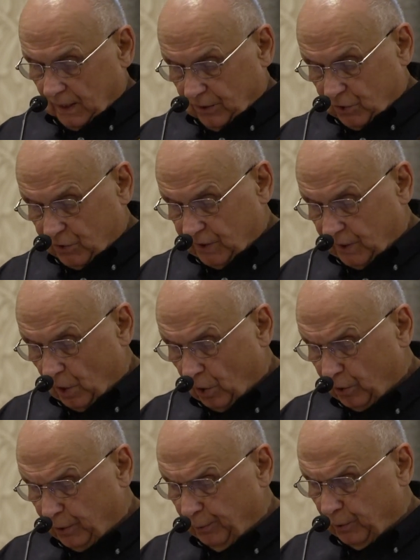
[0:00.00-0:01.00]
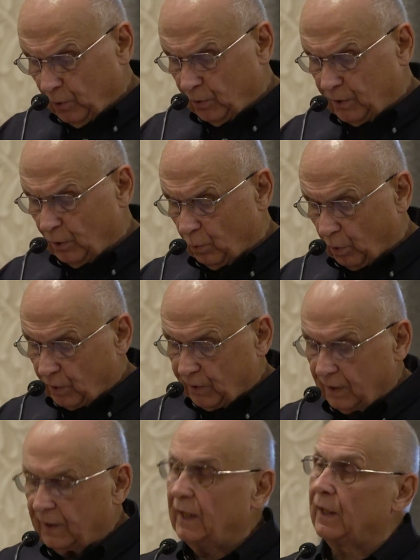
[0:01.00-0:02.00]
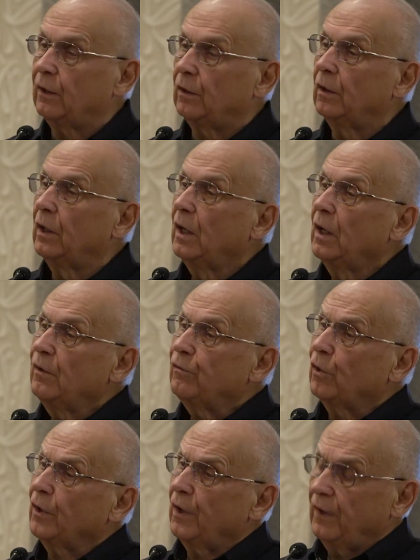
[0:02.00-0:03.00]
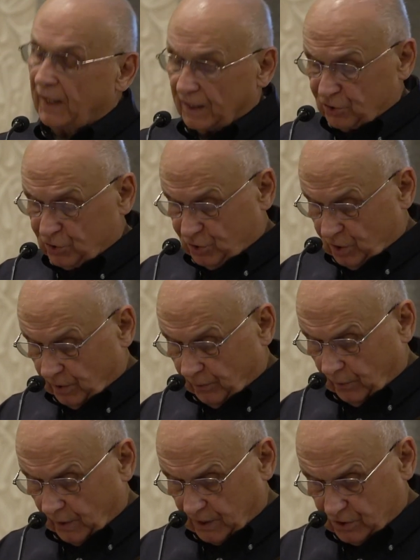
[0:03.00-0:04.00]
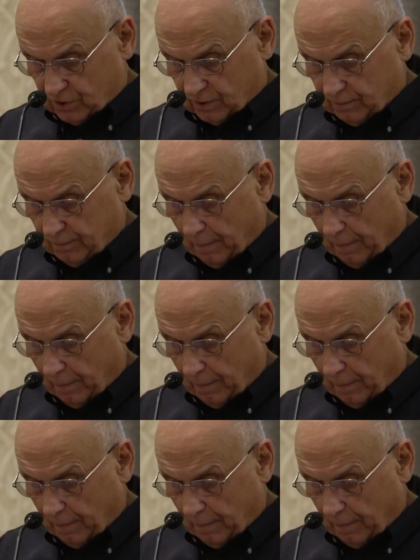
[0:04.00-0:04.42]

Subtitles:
to see our community work together for the next generation.